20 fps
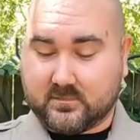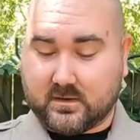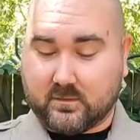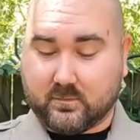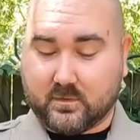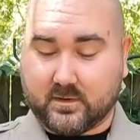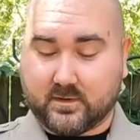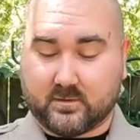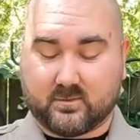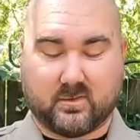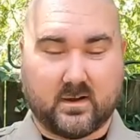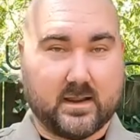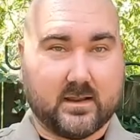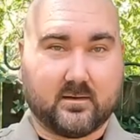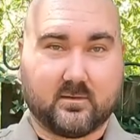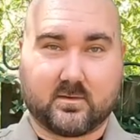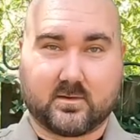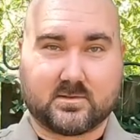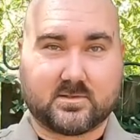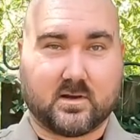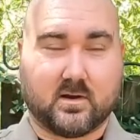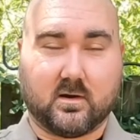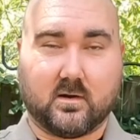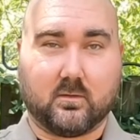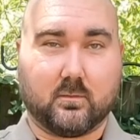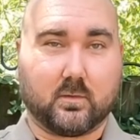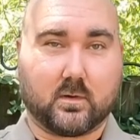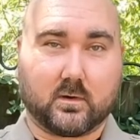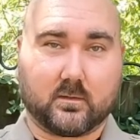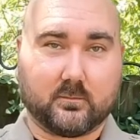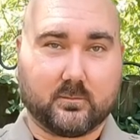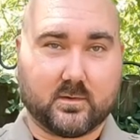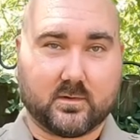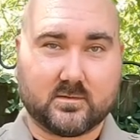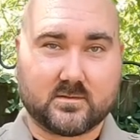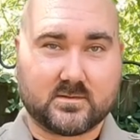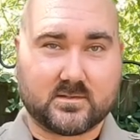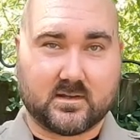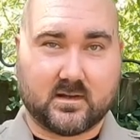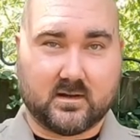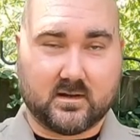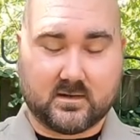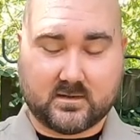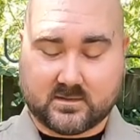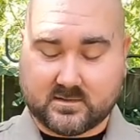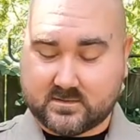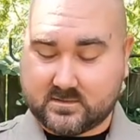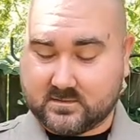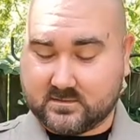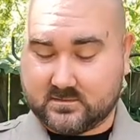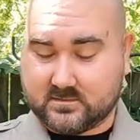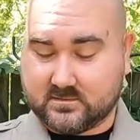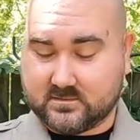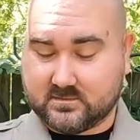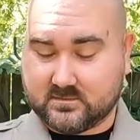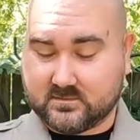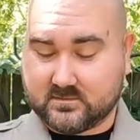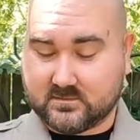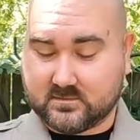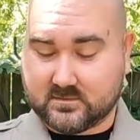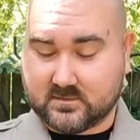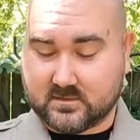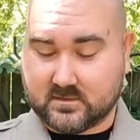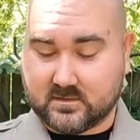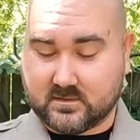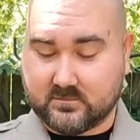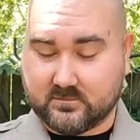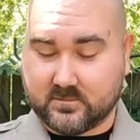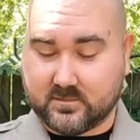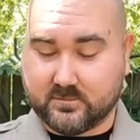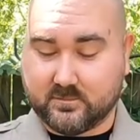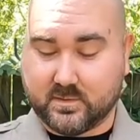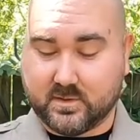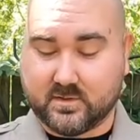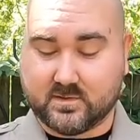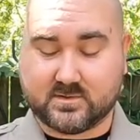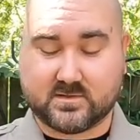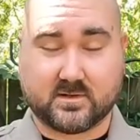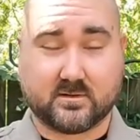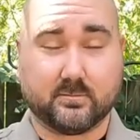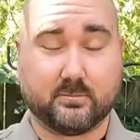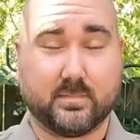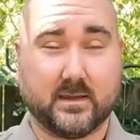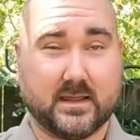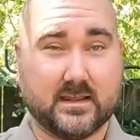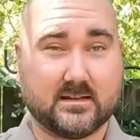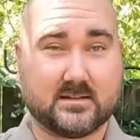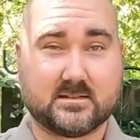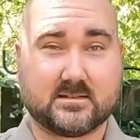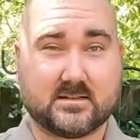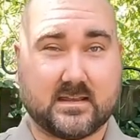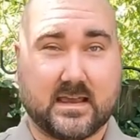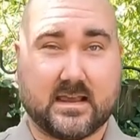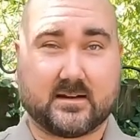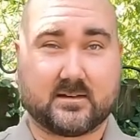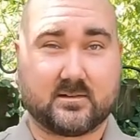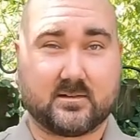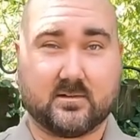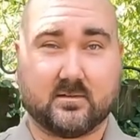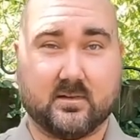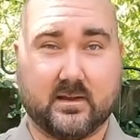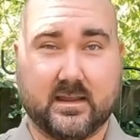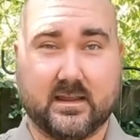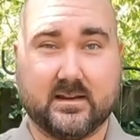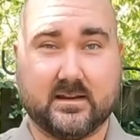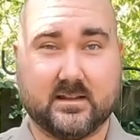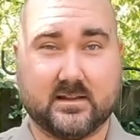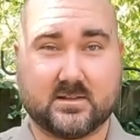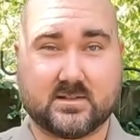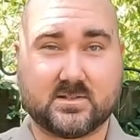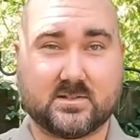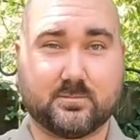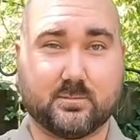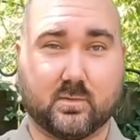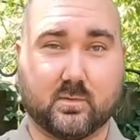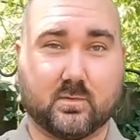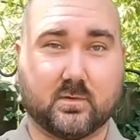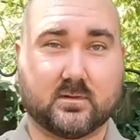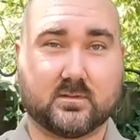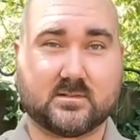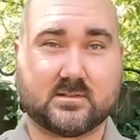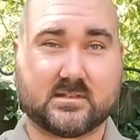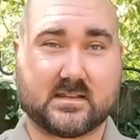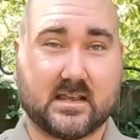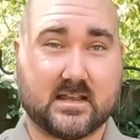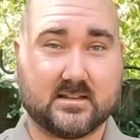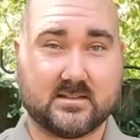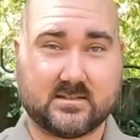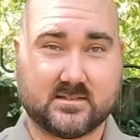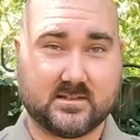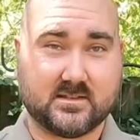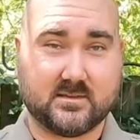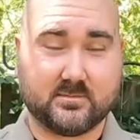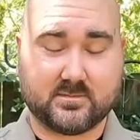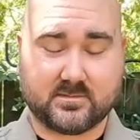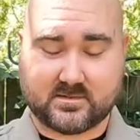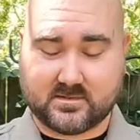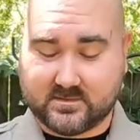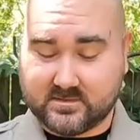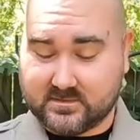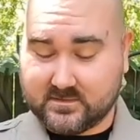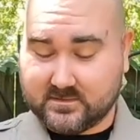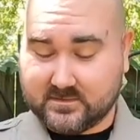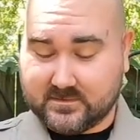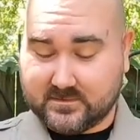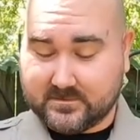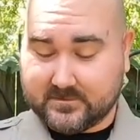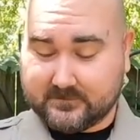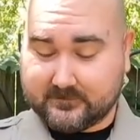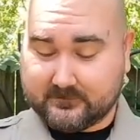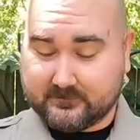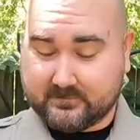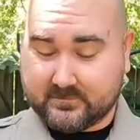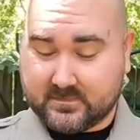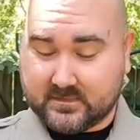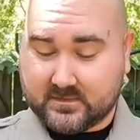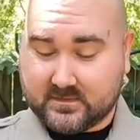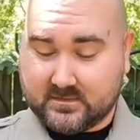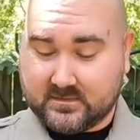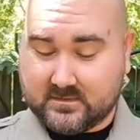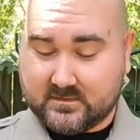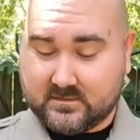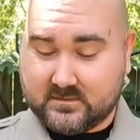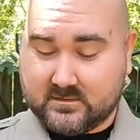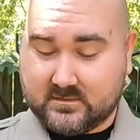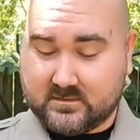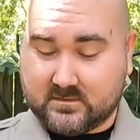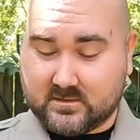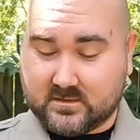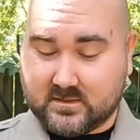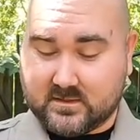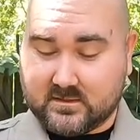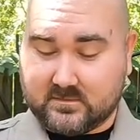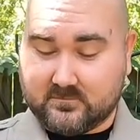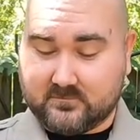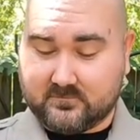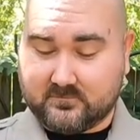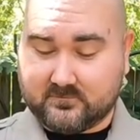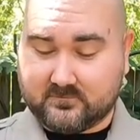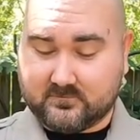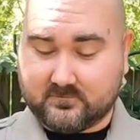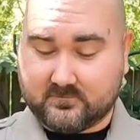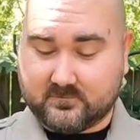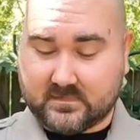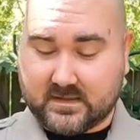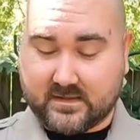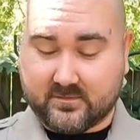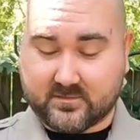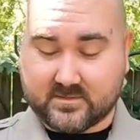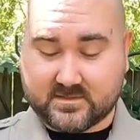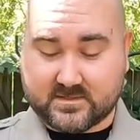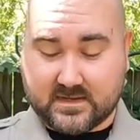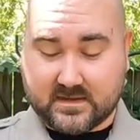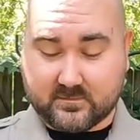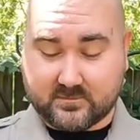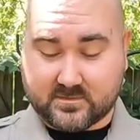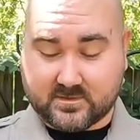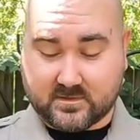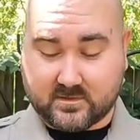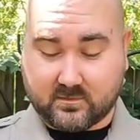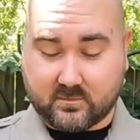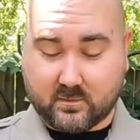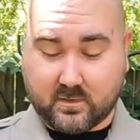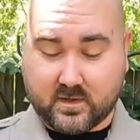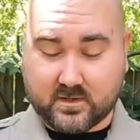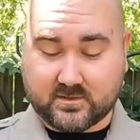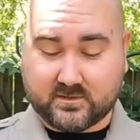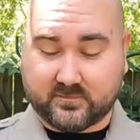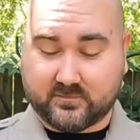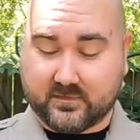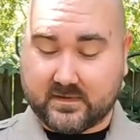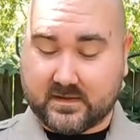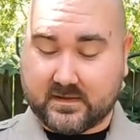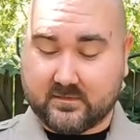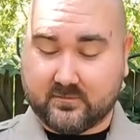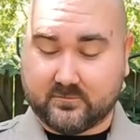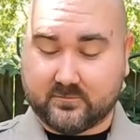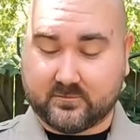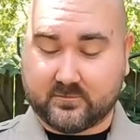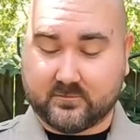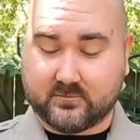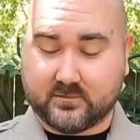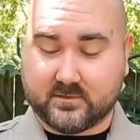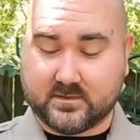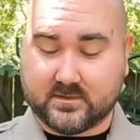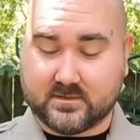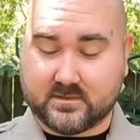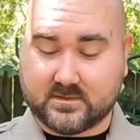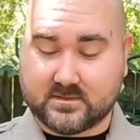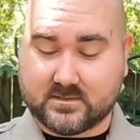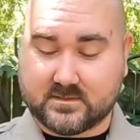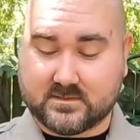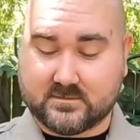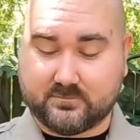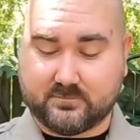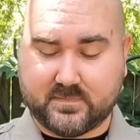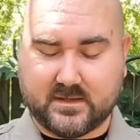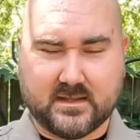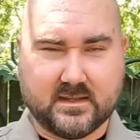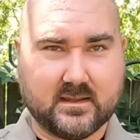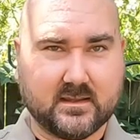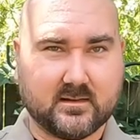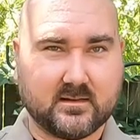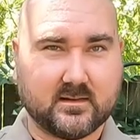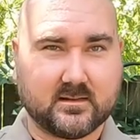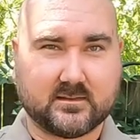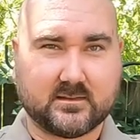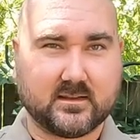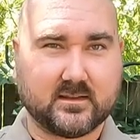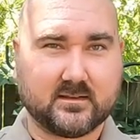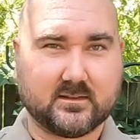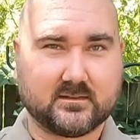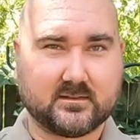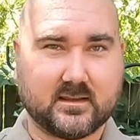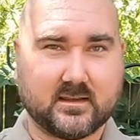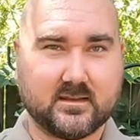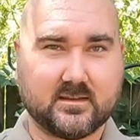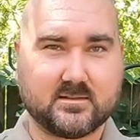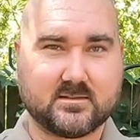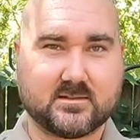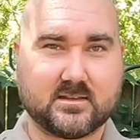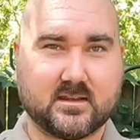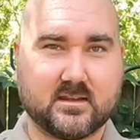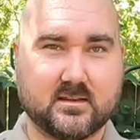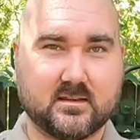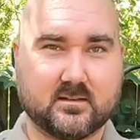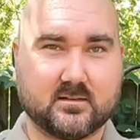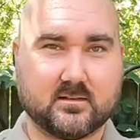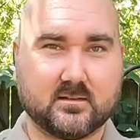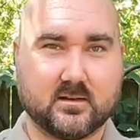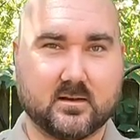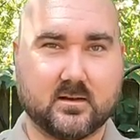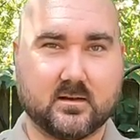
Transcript: I wear the Wrangler tall work boot socks. The boots are Bates Tactical 8-inch sport side zips. I have a Samsung Watch 5 with a Spigen, I think is how you say it,